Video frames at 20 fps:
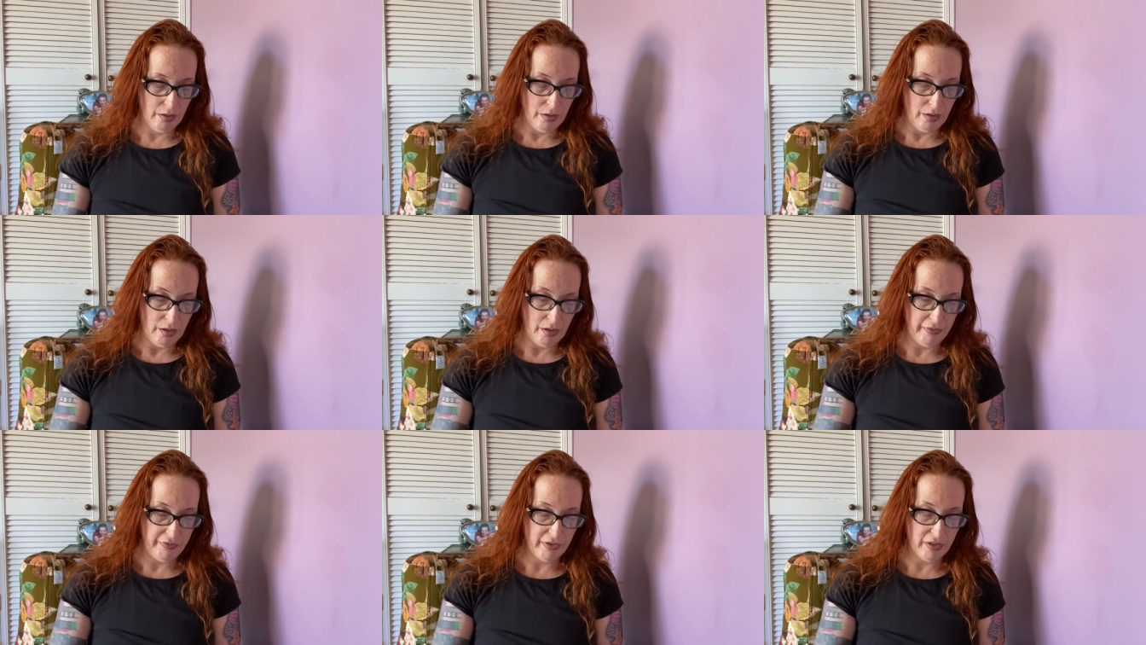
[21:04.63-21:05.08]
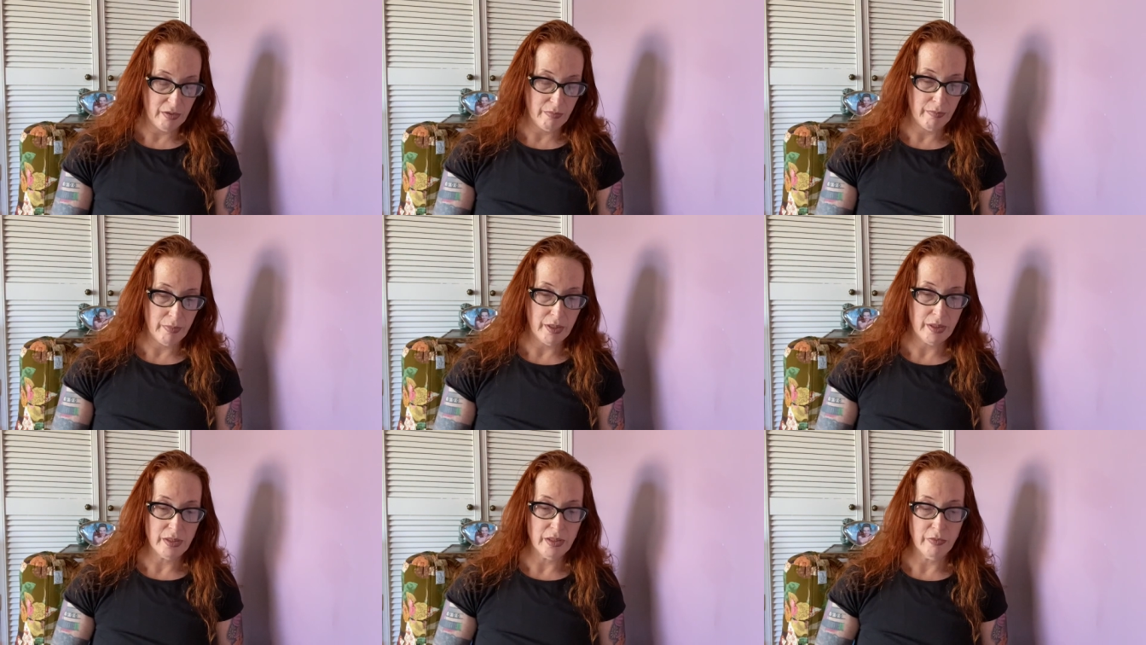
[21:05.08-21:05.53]
if you can
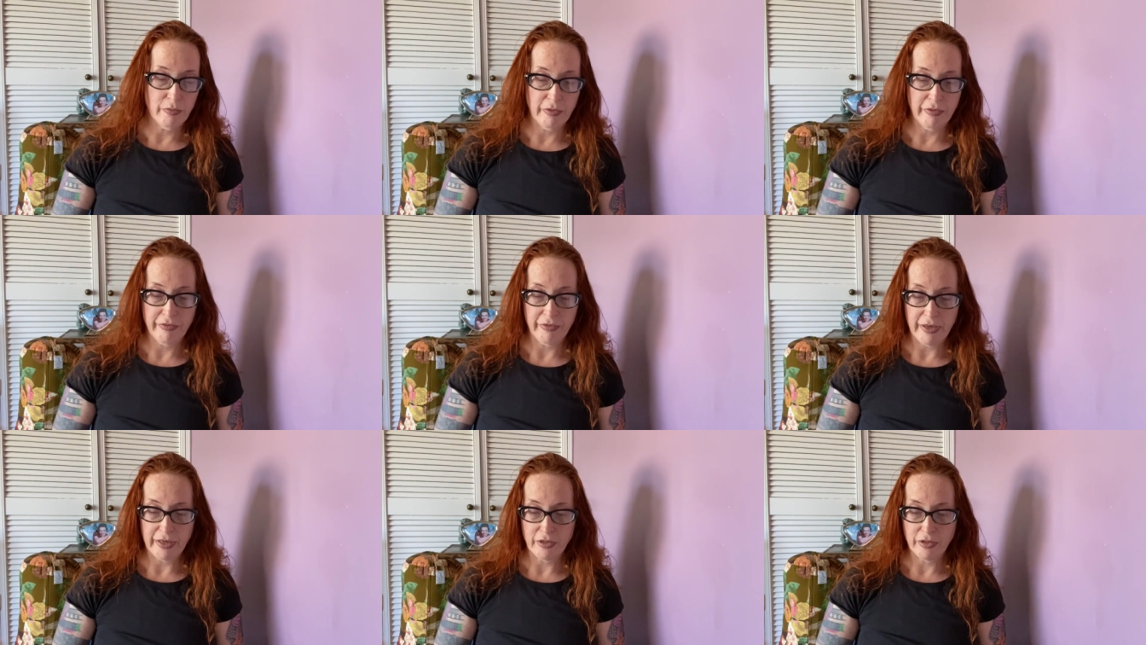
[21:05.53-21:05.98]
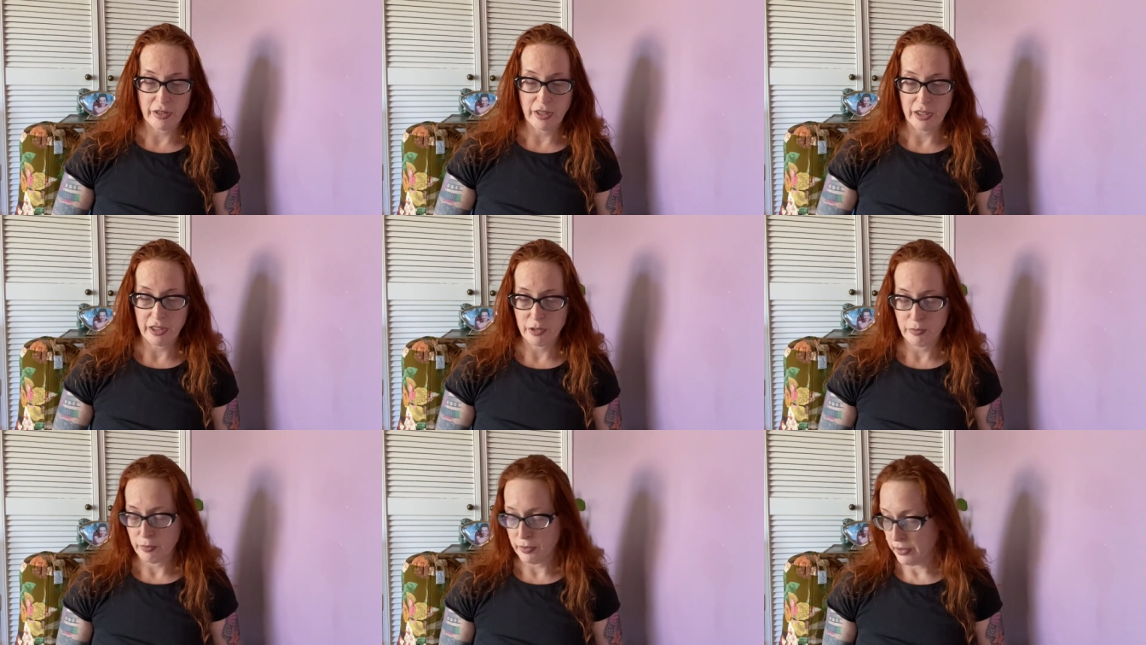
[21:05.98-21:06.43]
mentally reflect on that
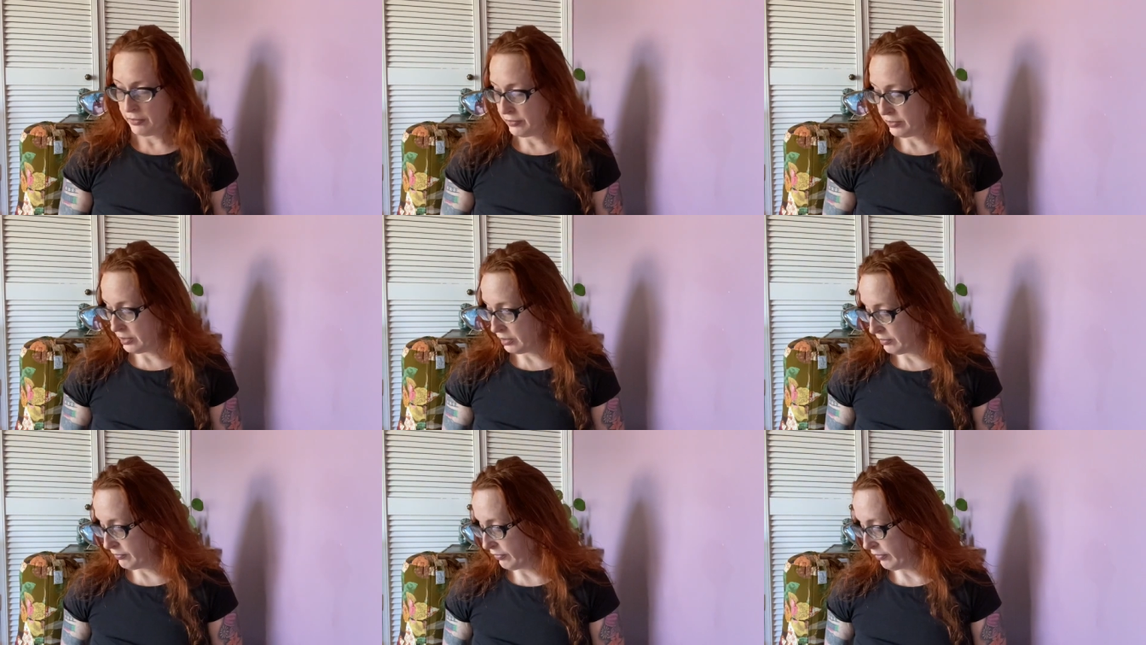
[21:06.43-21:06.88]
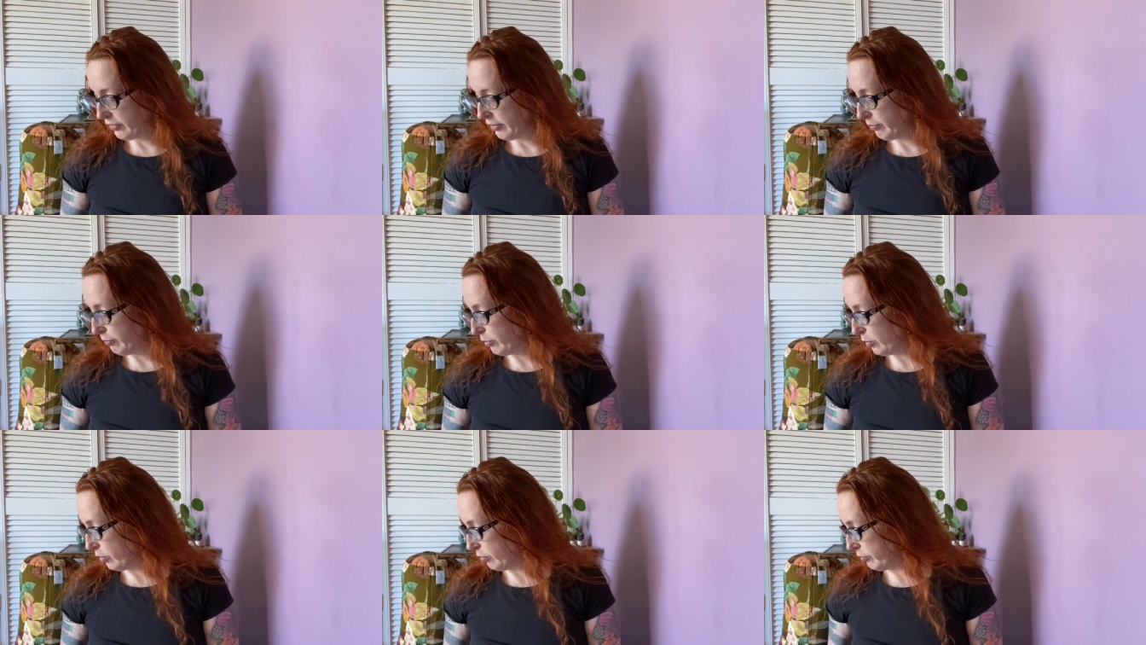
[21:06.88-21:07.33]
experience, it's very
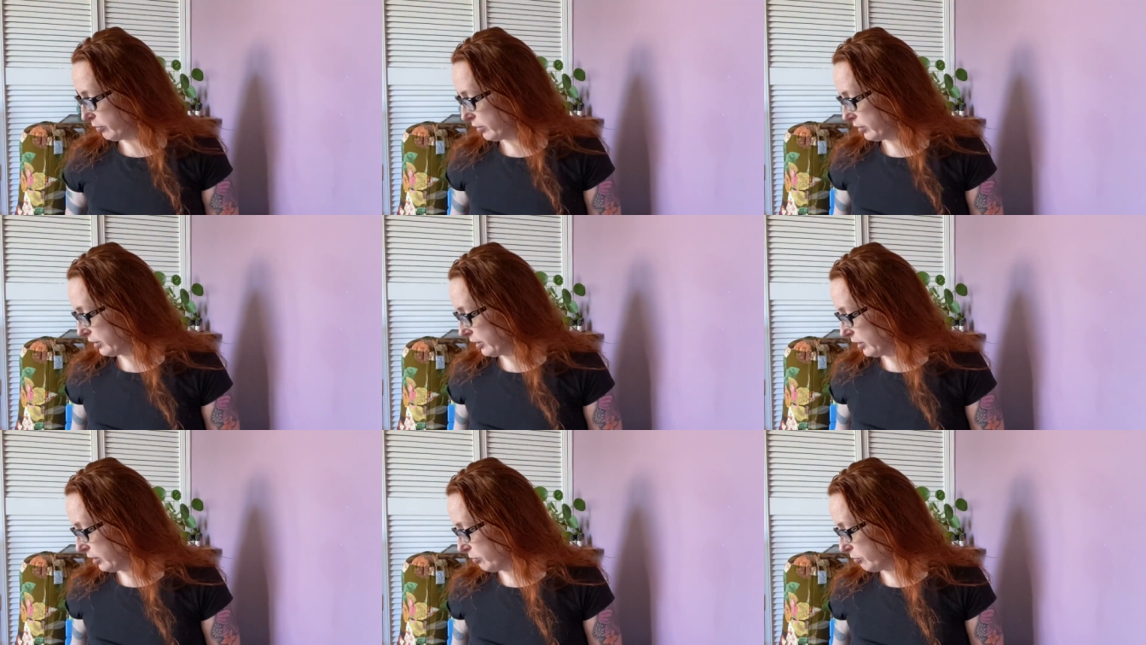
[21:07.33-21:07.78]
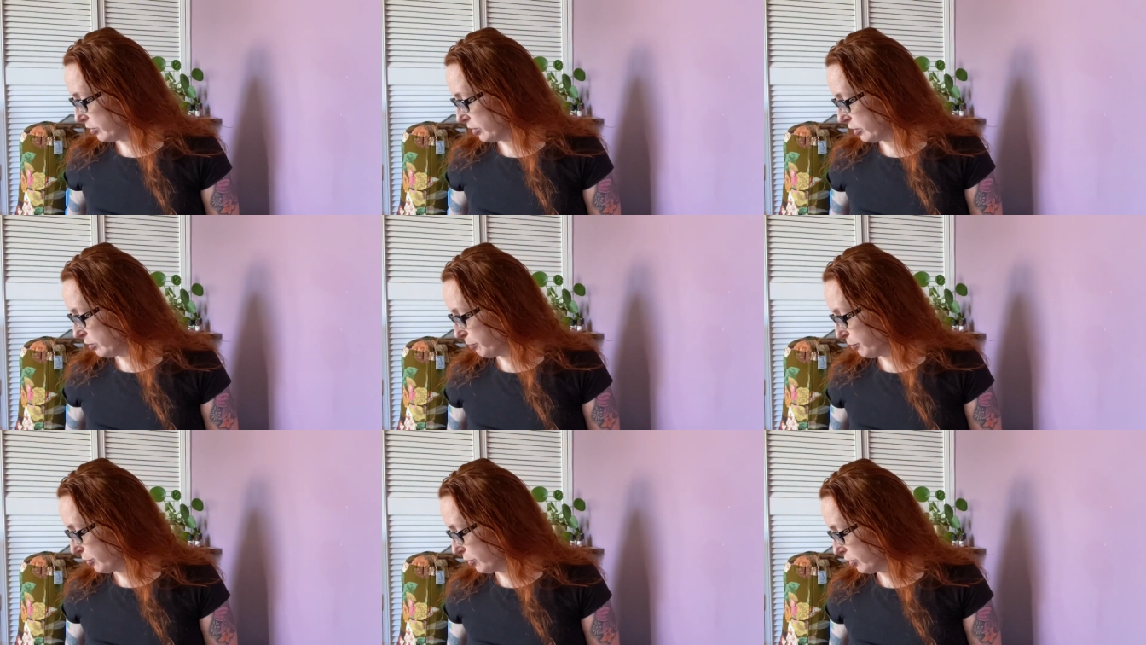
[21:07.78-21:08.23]
important because it helps you to
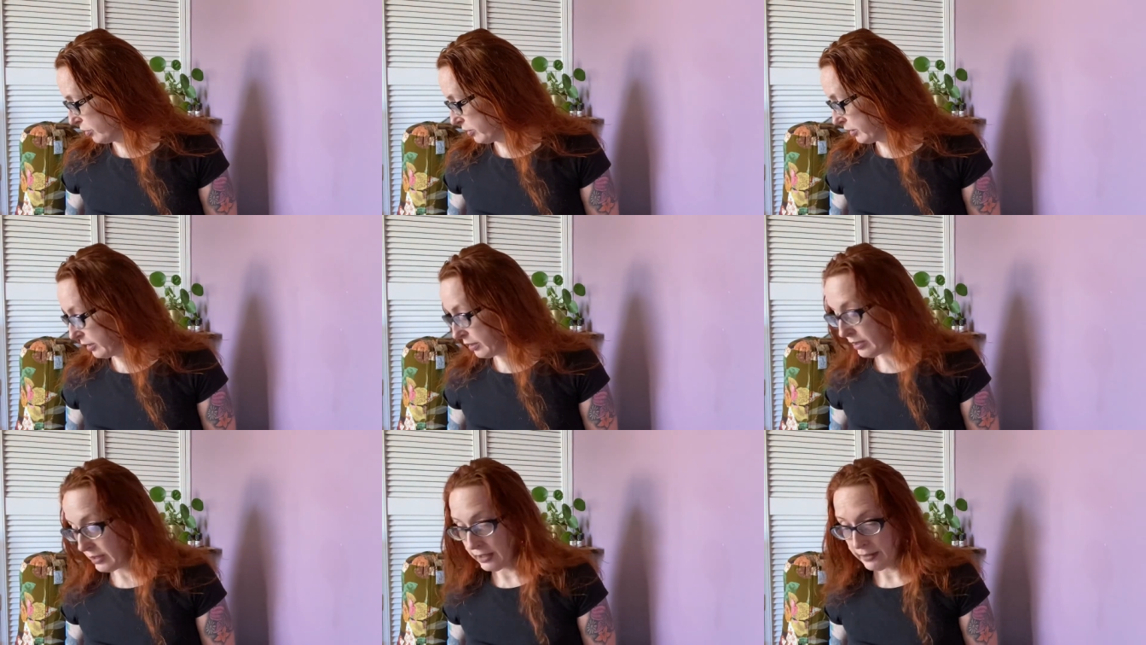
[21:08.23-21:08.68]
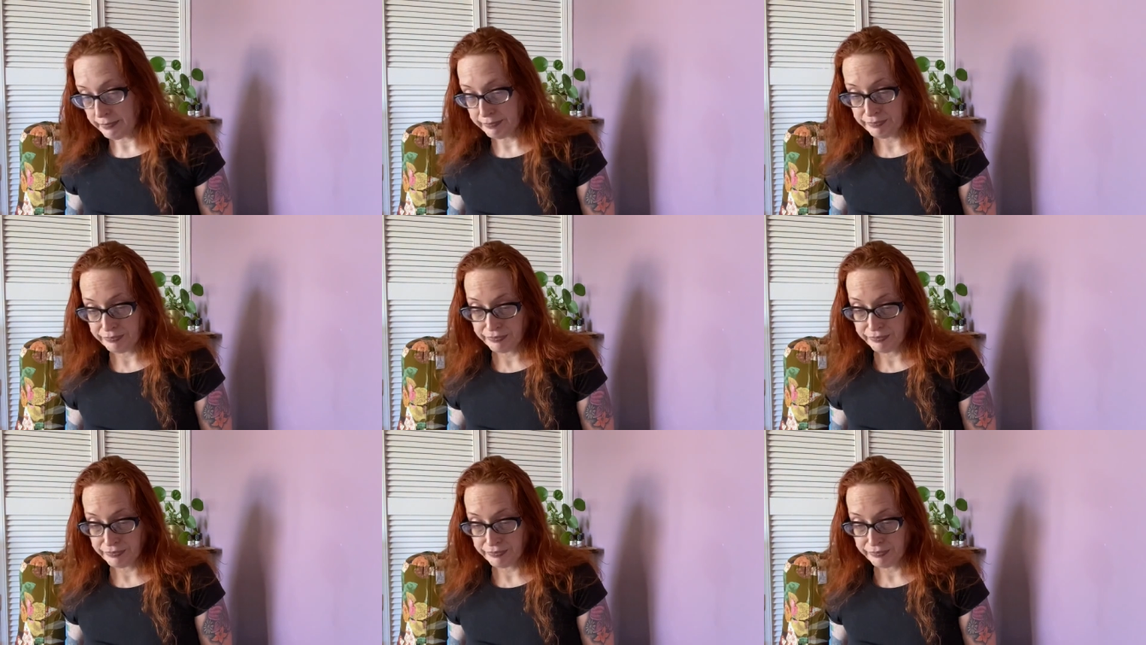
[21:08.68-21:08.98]
process it.